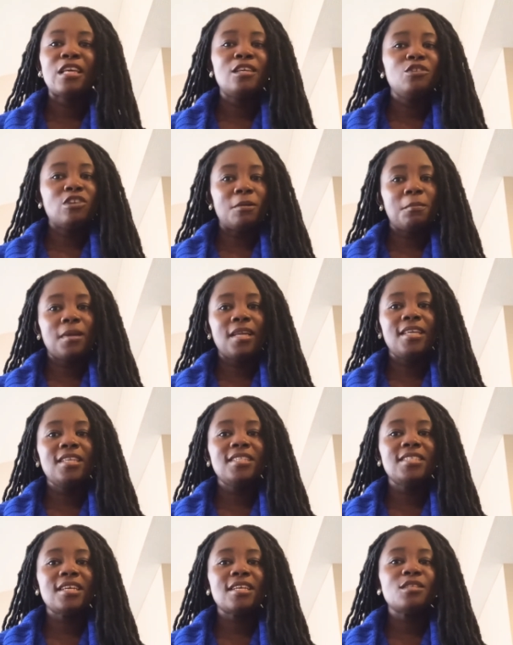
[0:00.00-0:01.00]
You are playing
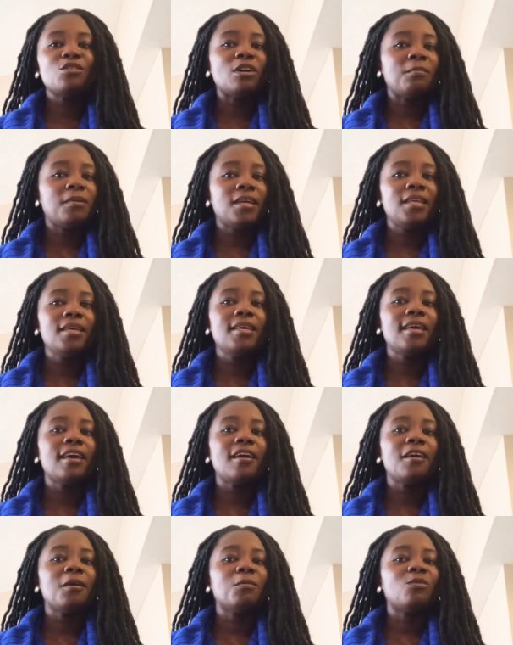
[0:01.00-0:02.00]
chess, you are playing
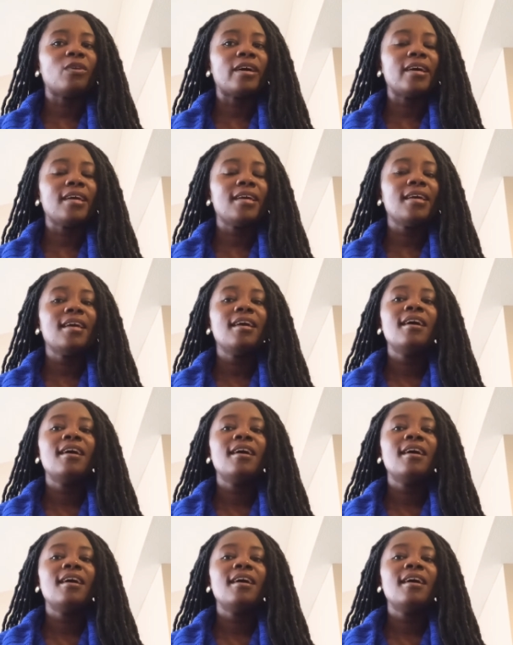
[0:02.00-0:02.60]
game, right?